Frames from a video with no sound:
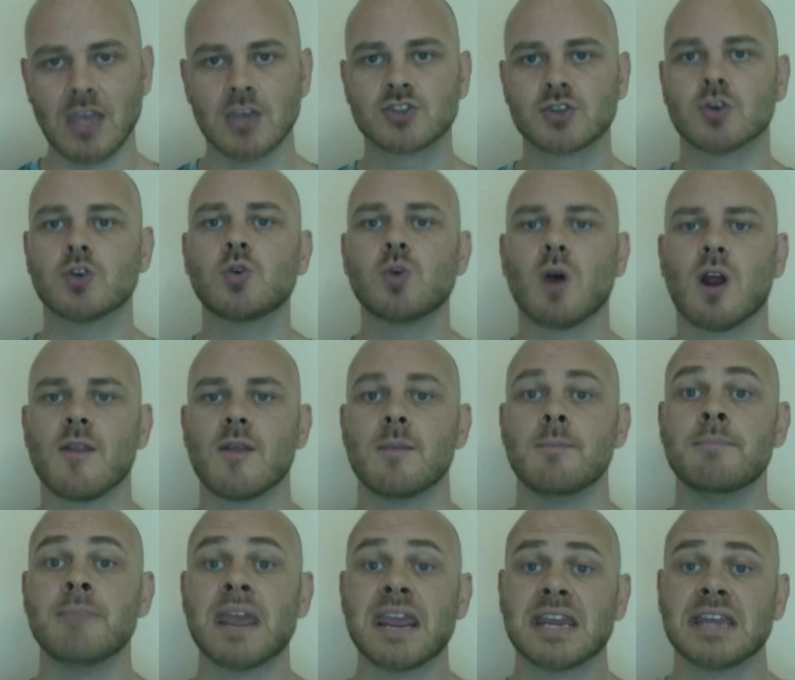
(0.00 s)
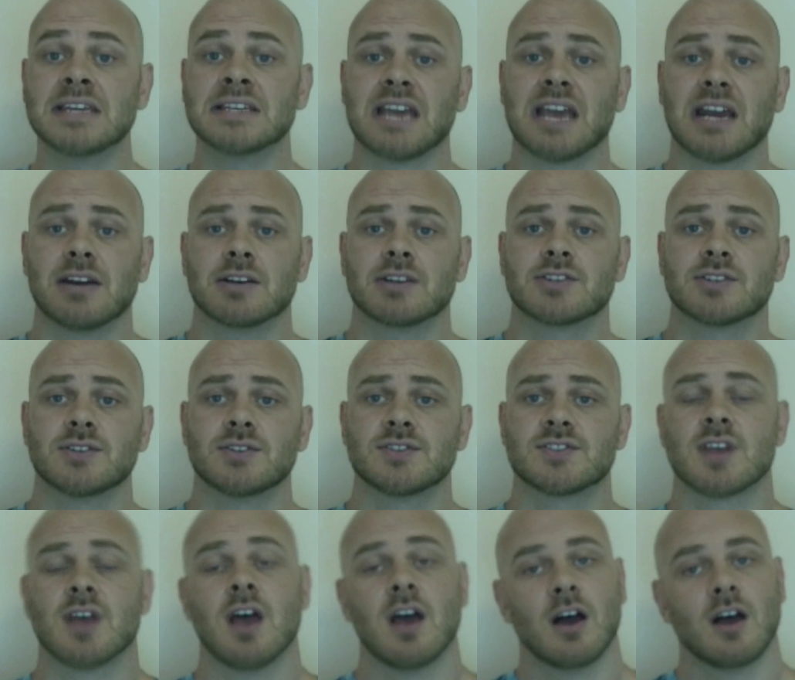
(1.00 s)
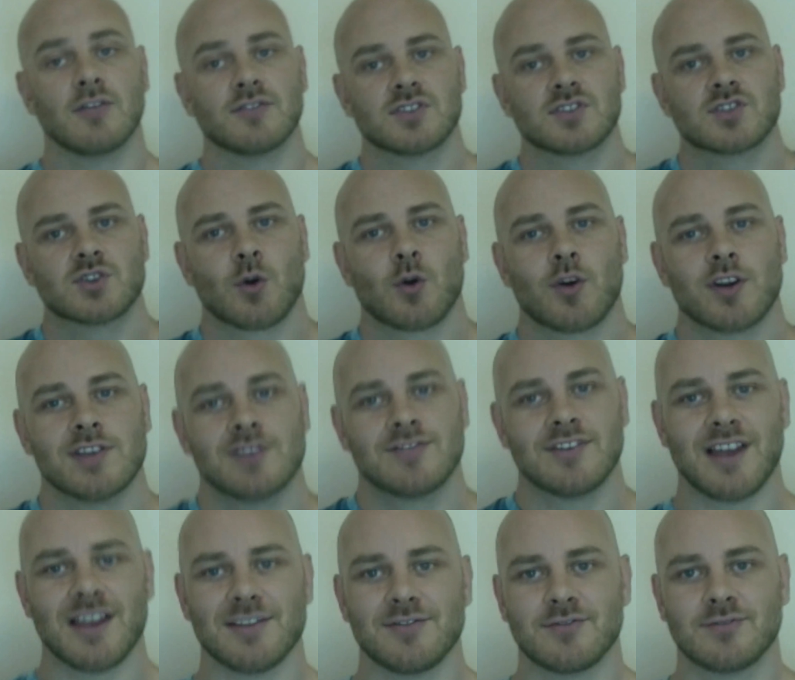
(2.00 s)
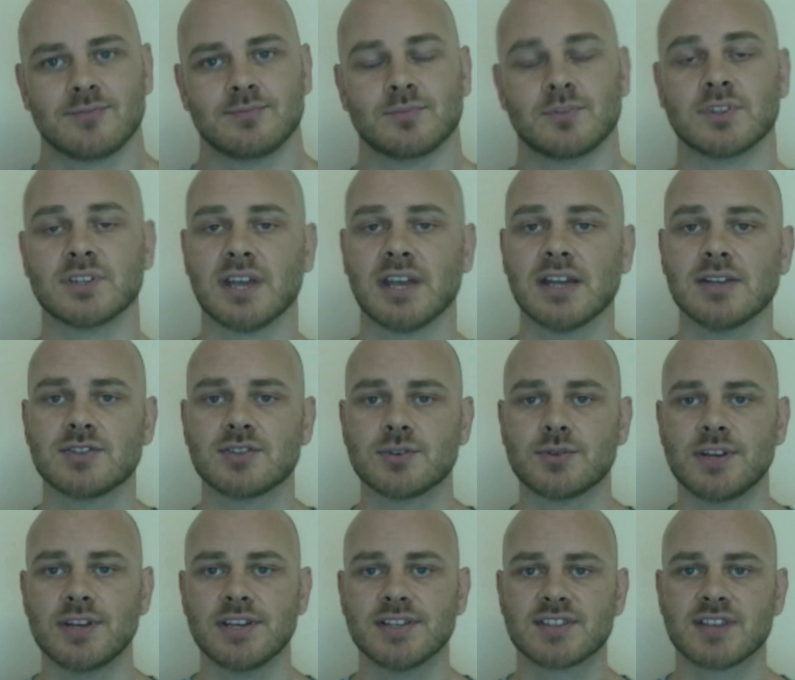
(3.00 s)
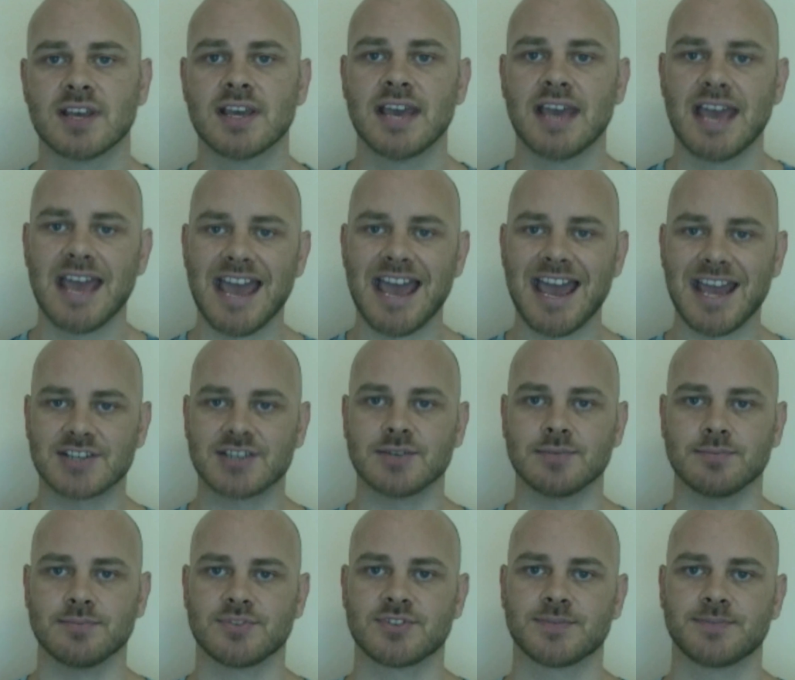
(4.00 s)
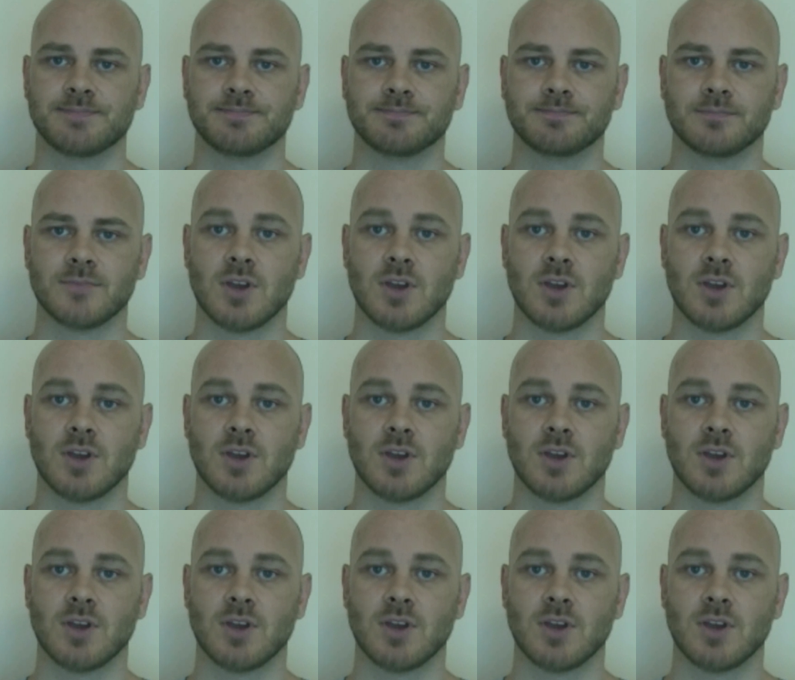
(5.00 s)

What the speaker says: So who are the main characters of the story of life? Well, the answer is atoms.